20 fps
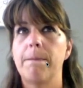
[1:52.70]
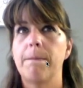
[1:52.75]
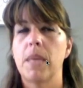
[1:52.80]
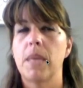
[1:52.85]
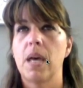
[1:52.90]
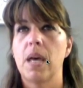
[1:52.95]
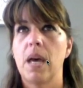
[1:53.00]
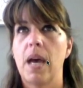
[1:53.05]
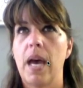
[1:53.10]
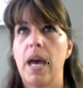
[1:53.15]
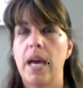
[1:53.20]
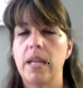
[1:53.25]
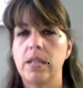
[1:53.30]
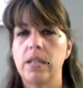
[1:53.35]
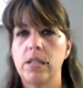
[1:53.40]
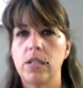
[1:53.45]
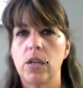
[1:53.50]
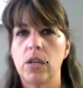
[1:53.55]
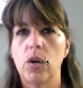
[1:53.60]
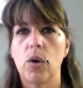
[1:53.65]
And
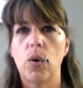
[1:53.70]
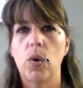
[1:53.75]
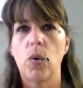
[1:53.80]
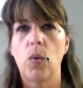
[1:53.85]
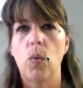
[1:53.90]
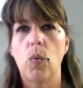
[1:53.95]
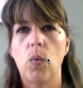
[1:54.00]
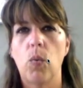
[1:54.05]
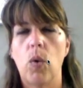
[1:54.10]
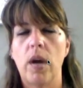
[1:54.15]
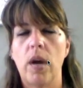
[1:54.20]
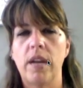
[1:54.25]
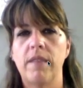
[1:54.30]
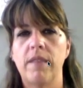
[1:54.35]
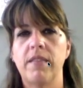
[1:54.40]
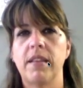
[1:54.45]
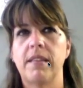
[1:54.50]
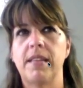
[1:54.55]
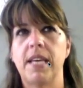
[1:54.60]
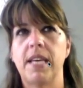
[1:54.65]
so, one of the
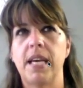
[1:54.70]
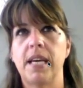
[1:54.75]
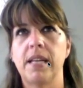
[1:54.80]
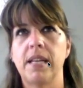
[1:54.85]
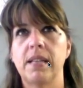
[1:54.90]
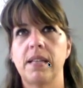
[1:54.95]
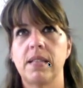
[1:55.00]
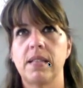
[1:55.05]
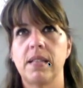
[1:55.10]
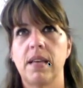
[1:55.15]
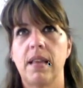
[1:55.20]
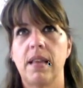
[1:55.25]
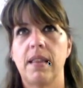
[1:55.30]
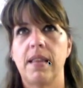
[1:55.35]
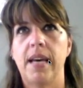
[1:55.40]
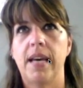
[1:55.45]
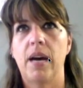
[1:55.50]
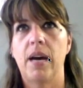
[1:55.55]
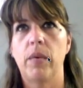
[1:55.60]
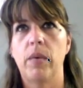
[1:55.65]
things
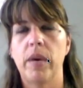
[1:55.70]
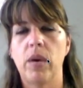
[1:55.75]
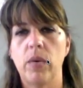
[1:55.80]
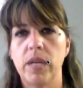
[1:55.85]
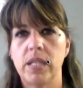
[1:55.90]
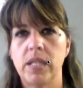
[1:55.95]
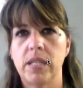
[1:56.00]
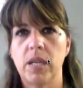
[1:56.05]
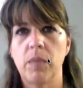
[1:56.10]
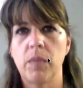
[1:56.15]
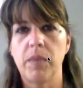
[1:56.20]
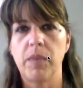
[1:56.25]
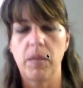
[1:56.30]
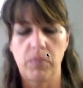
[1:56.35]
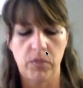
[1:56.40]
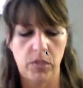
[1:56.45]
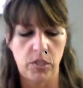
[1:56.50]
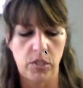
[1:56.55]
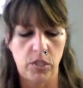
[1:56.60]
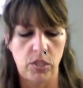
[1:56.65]
that we always tell people to
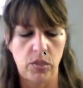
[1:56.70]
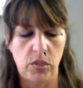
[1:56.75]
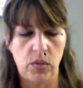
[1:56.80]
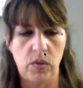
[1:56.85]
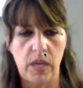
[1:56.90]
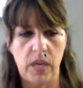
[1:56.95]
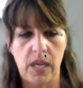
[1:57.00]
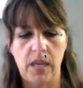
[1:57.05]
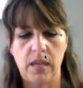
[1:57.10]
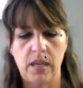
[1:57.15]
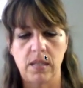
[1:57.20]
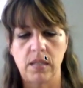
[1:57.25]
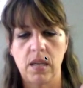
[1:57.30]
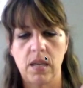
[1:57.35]
do is,